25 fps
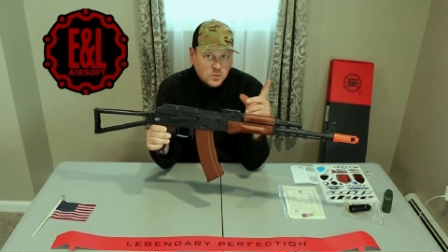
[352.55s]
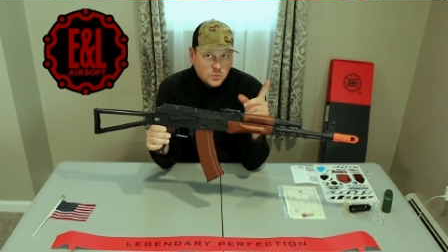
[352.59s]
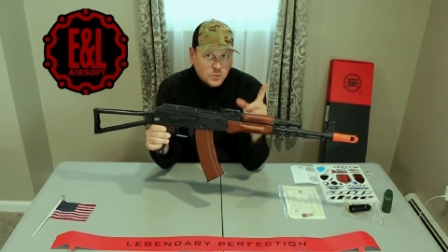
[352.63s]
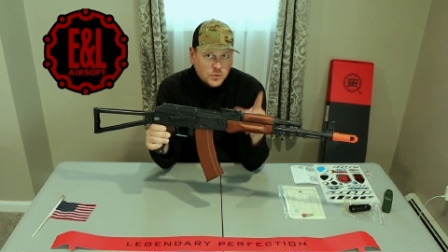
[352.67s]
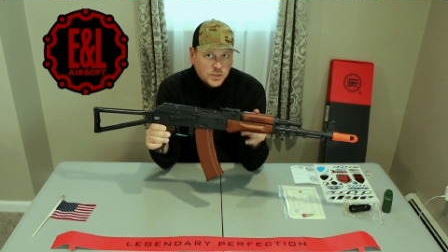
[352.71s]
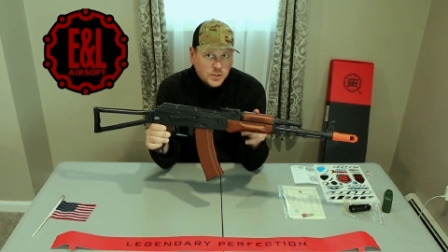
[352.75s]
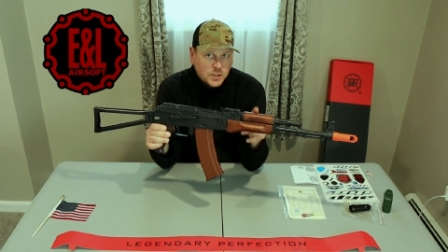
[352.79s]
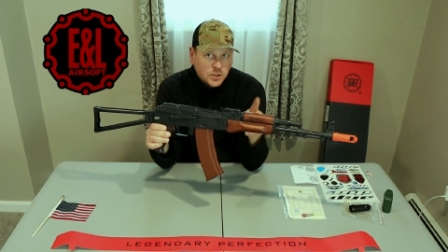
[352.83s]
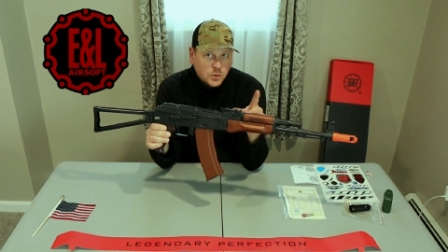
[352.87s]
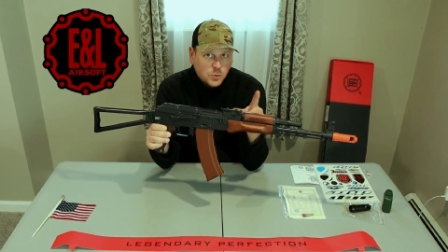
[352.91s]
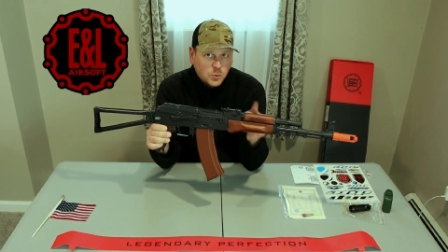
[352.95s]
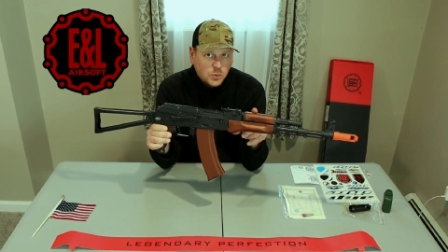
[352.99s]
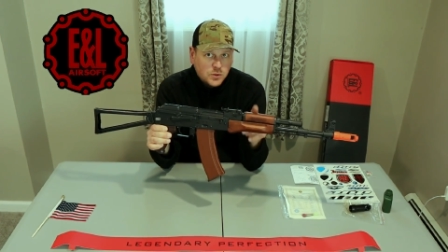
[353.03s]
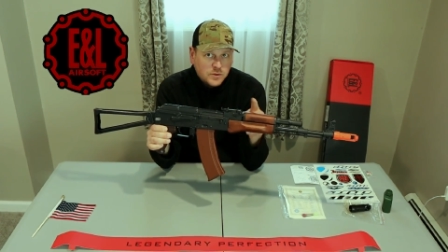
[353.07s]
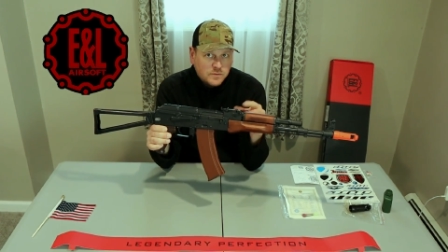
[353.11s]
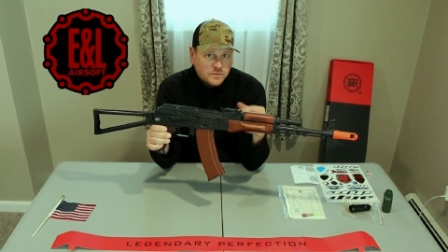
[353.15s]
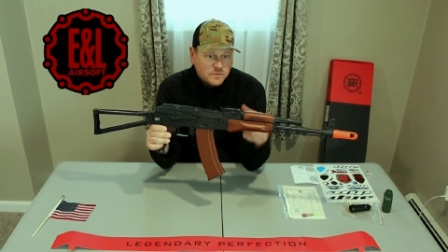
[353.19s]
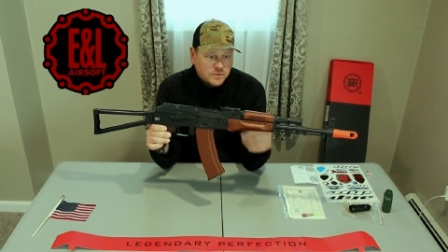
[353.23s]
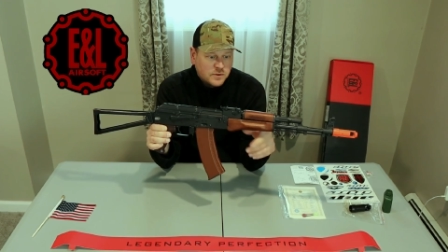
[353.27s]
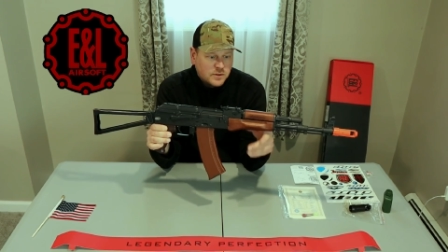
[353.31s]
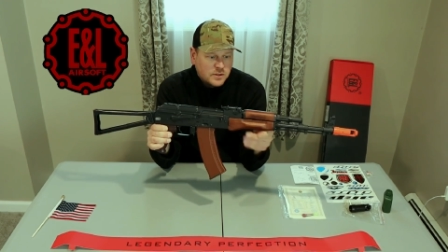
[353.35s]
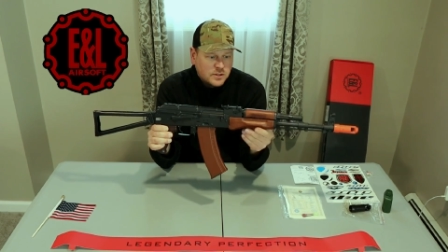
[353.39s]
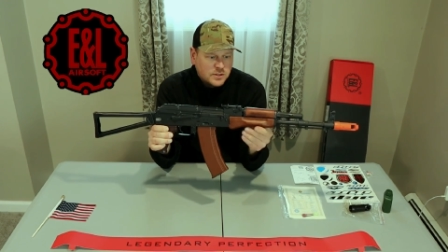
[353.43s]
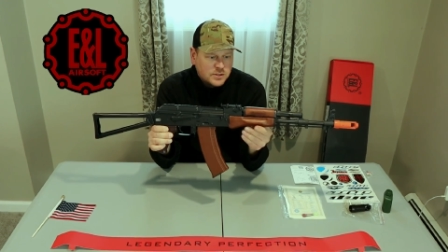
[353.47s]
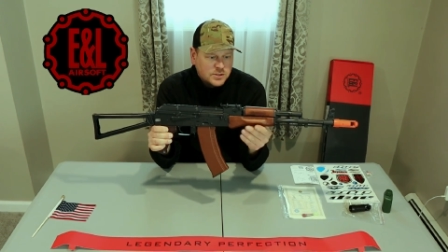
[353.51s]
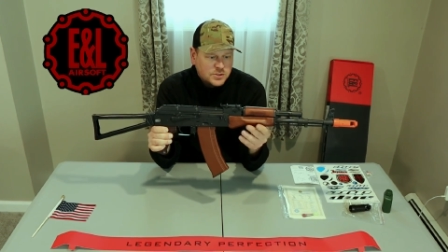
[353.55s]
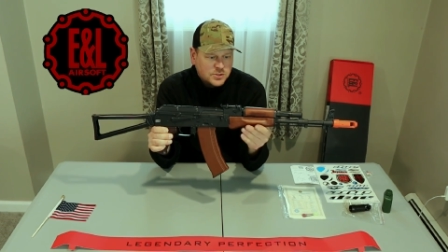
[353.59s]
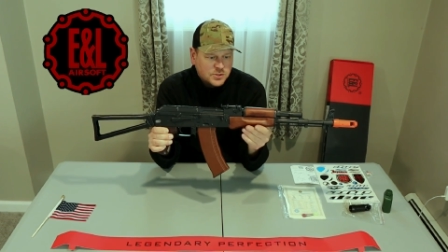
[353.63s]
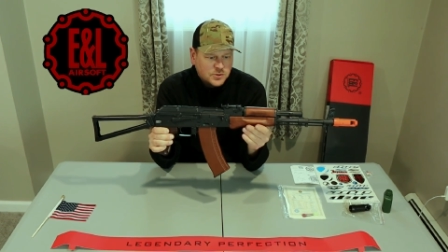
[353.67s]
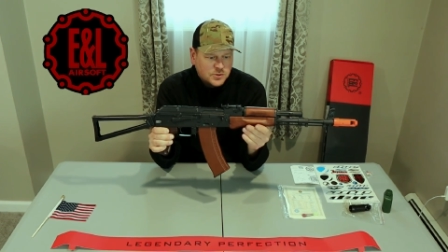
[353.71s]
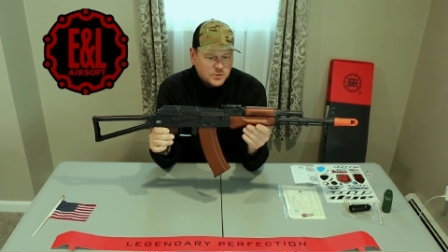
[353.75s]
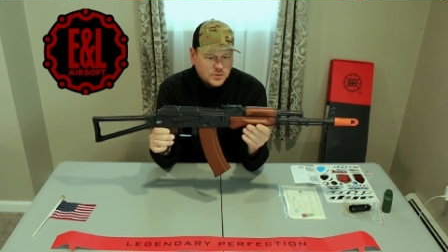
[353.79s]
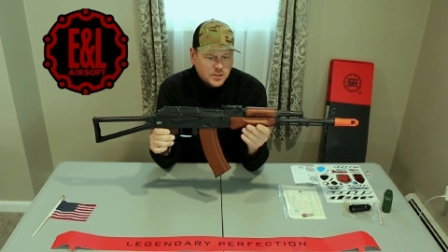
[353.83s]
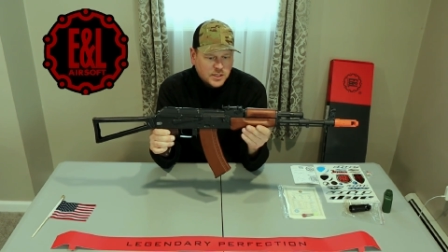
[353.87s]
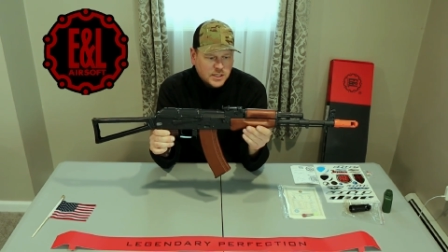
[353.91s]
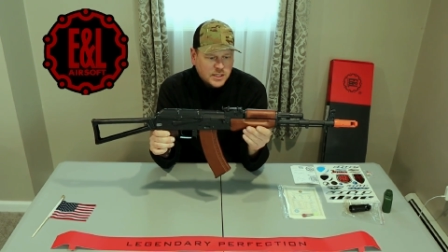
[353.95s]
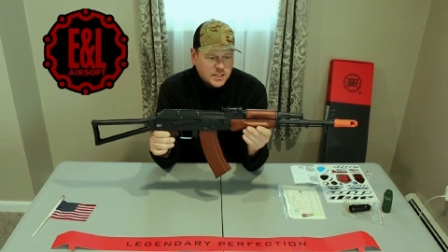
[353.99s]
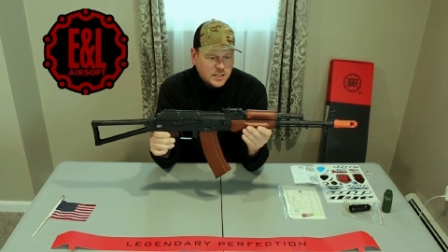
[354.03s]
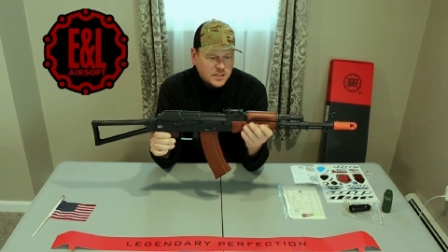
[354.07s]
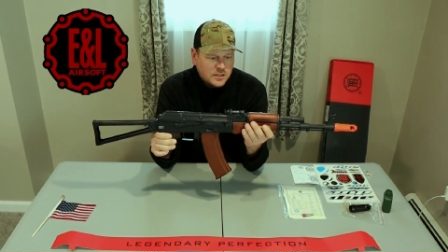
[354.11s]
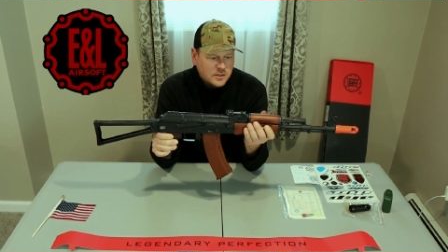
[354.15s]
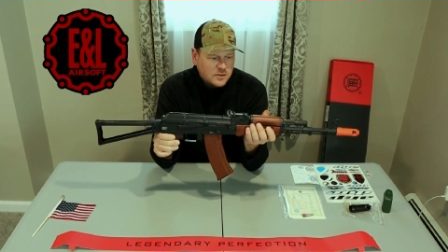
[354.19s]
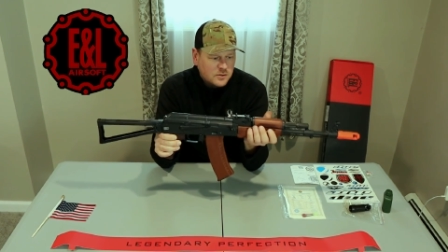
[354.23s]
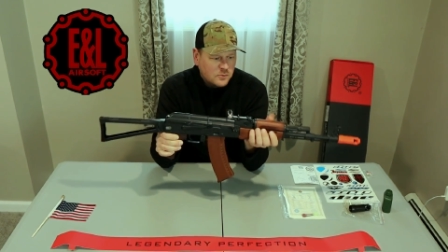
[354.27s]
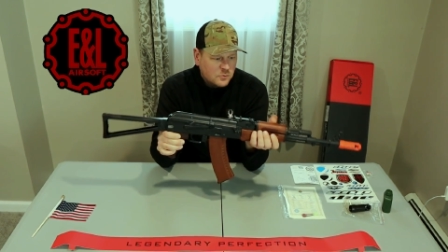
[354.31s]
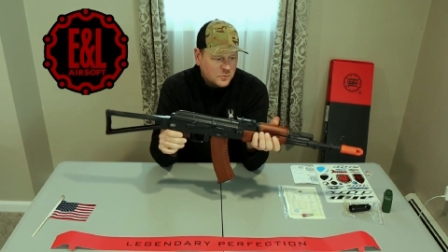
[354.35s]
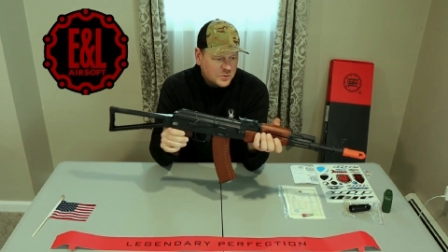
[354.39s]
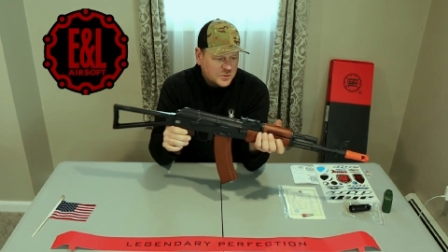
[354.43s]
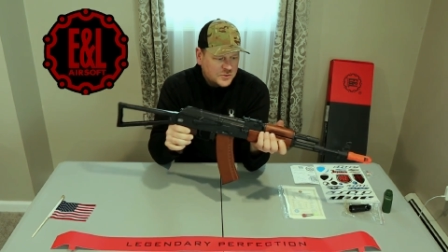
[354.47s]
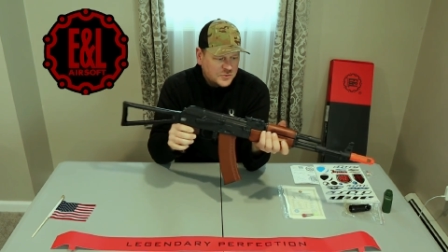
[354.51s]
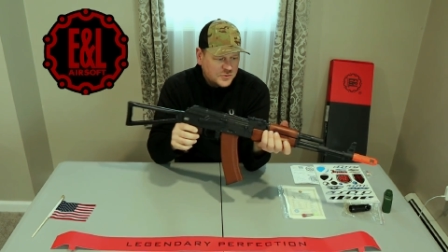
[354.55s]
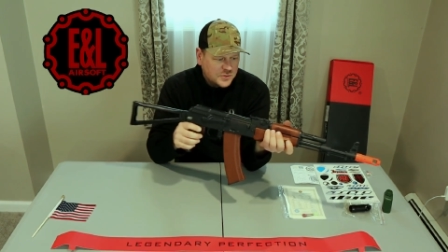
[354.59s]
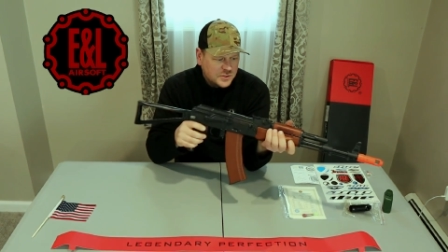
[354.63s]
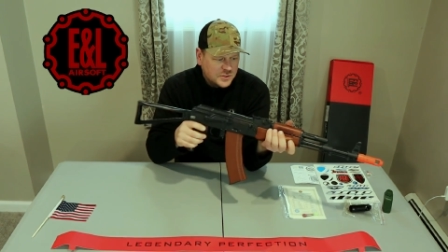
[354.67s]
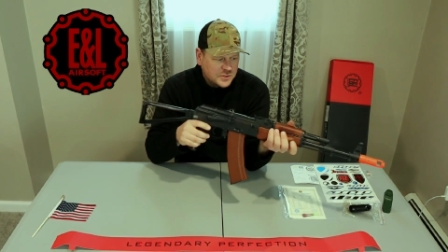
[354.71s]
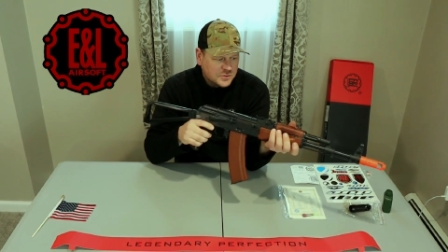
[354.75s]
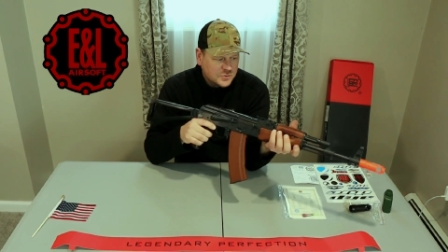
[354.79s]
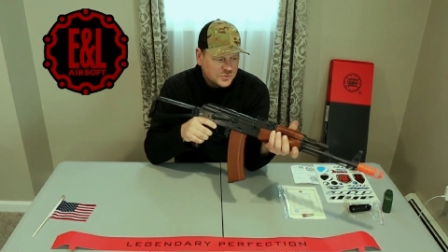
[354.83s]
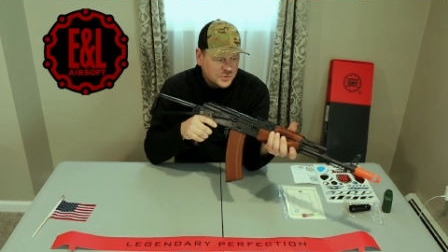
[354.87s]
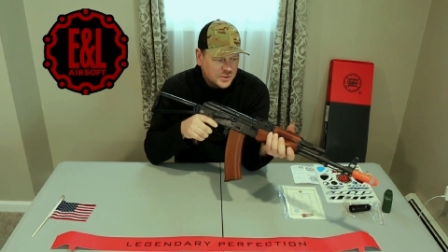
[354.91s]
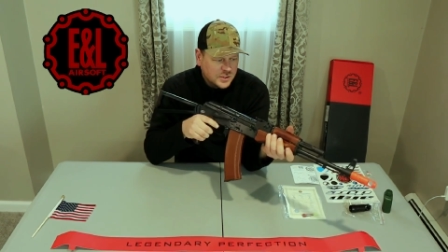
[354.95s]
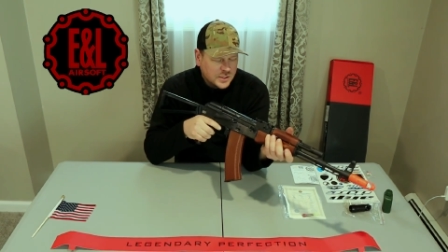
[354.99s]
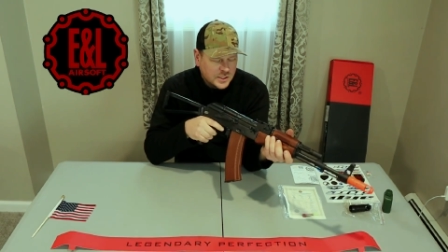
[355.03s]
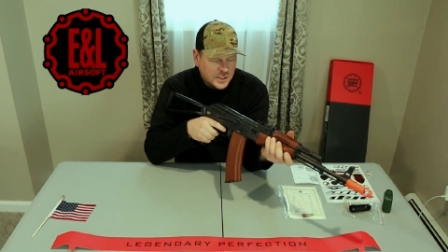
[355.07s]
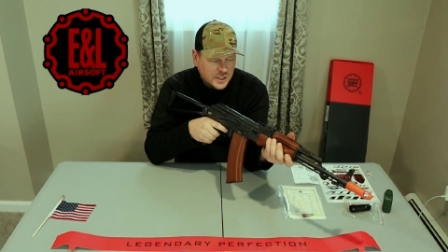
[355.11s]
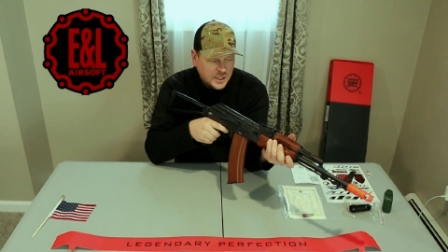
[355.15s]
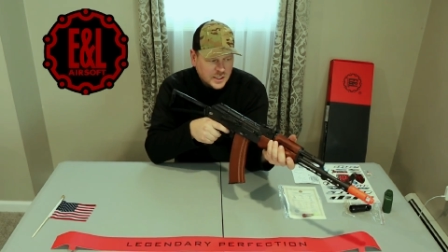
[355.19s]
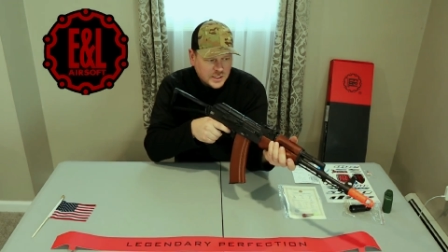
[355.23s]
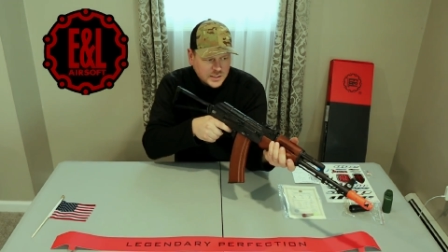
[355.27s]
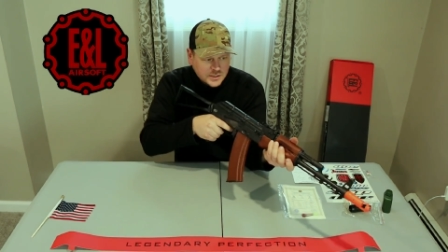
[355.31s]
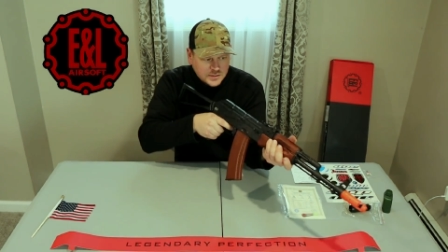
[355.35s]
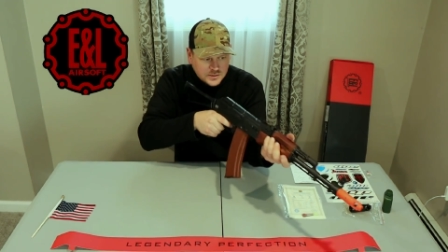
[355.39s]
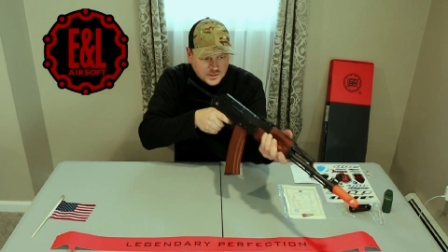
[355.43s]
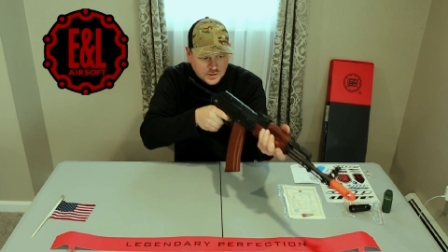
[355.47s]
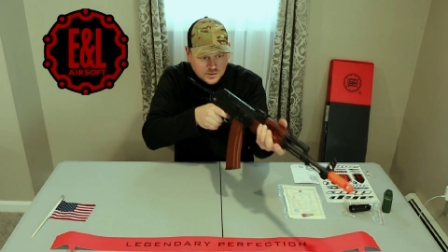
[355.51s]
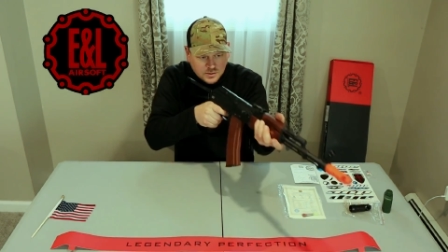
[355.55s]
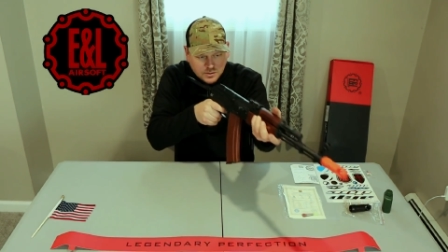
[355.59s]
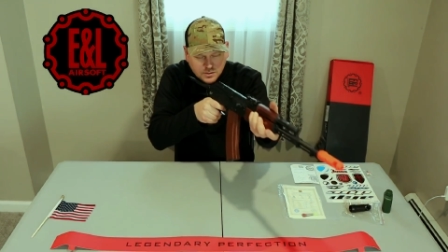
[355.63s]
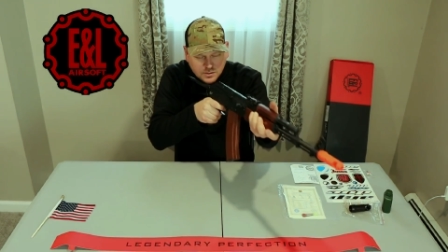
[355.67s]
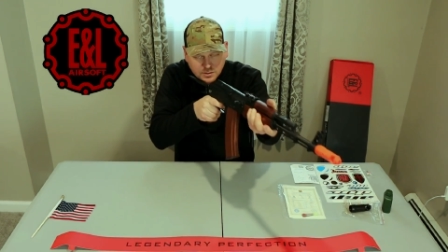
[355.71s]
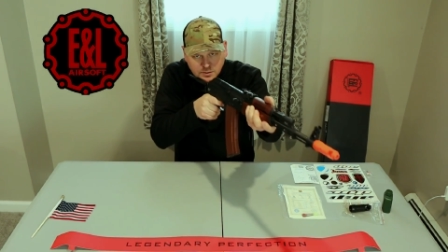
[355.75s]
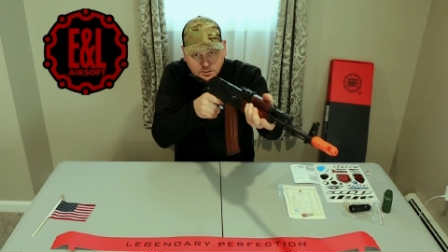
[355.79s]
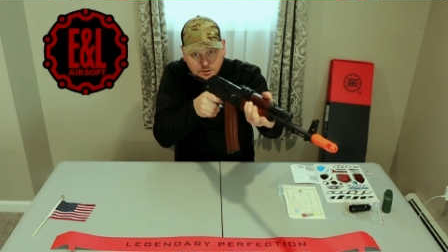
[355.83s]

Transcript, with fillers: Real wood furniture right here, which feels really nice.